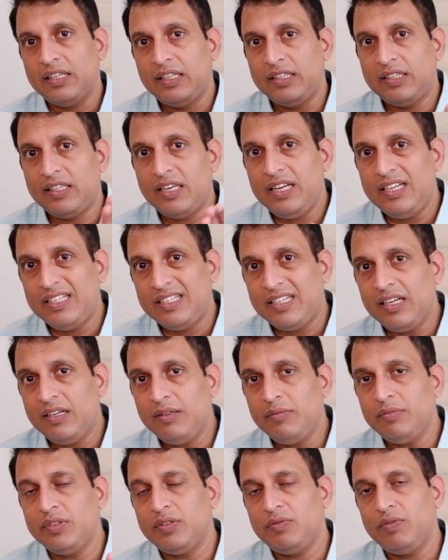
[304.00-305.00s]
are the three
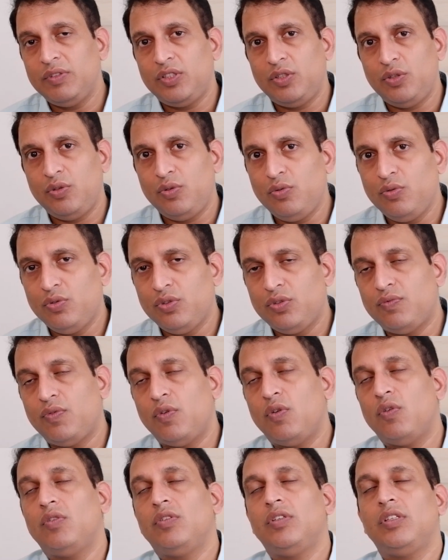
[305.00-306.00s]
terms which you use
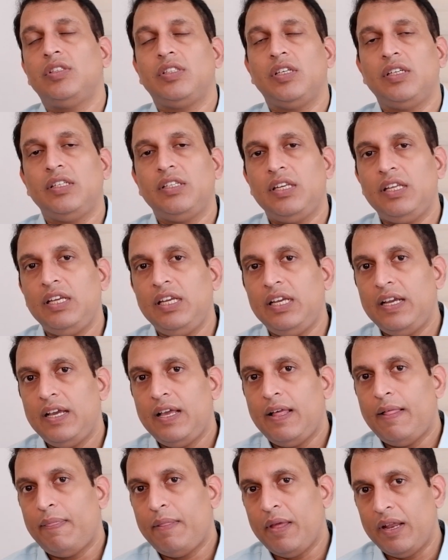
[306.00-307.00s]
for the surgery.
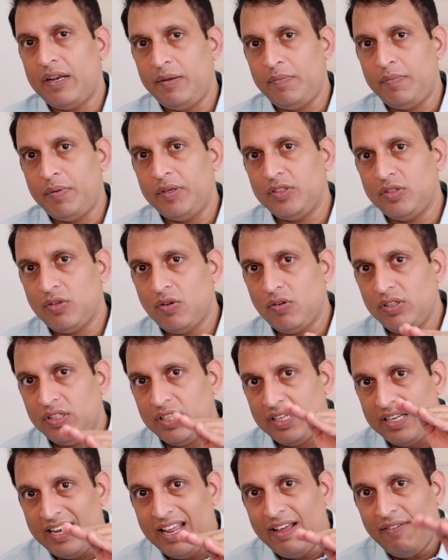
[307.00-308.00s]
That depends on
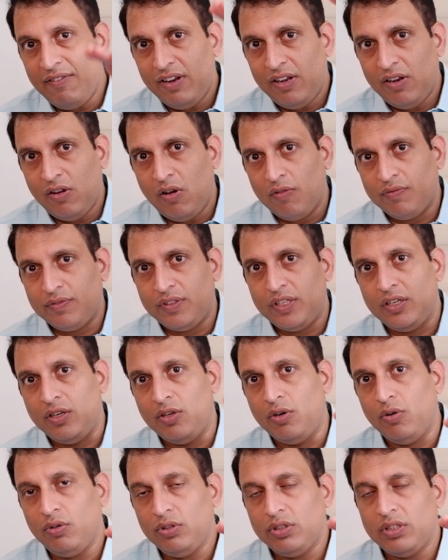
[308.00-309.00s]
the level of the
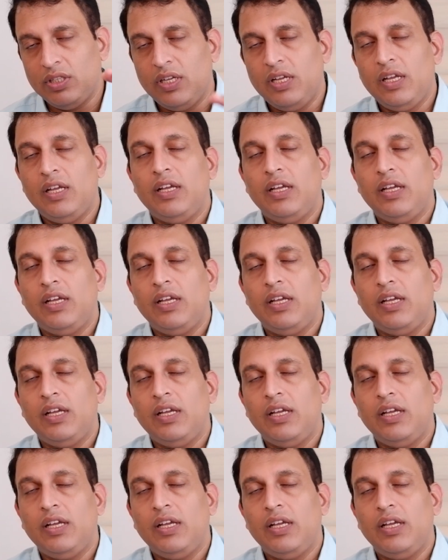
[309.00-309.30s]
growth.